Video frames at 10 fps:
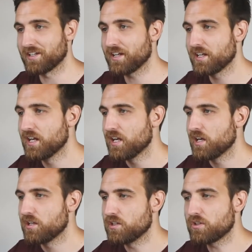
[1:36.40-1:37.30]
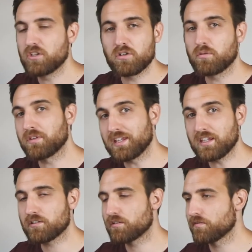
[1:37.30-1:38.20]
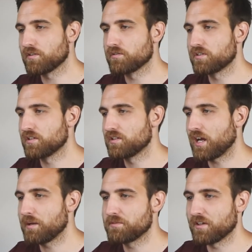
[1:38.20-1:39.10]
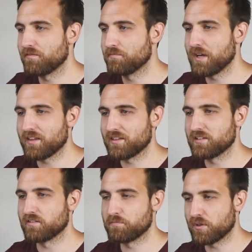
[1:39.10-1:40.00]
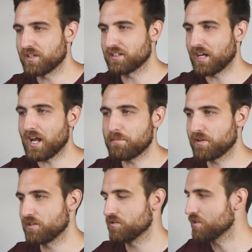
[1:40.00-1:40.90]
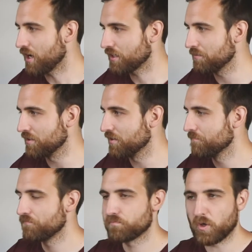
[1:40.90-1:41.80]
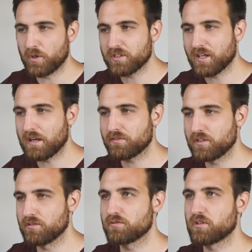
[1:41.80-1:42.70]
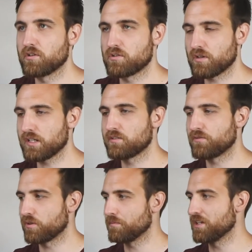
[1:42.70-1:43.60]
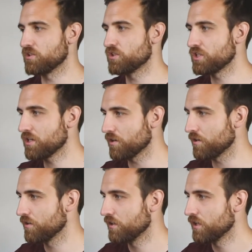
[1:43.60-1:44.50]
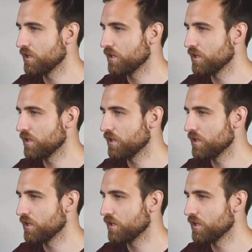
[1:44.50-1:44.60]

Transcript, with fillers: to say. You can do it with either of those types of methods of putting type in your document. All you have to do is go to Transform and Shear.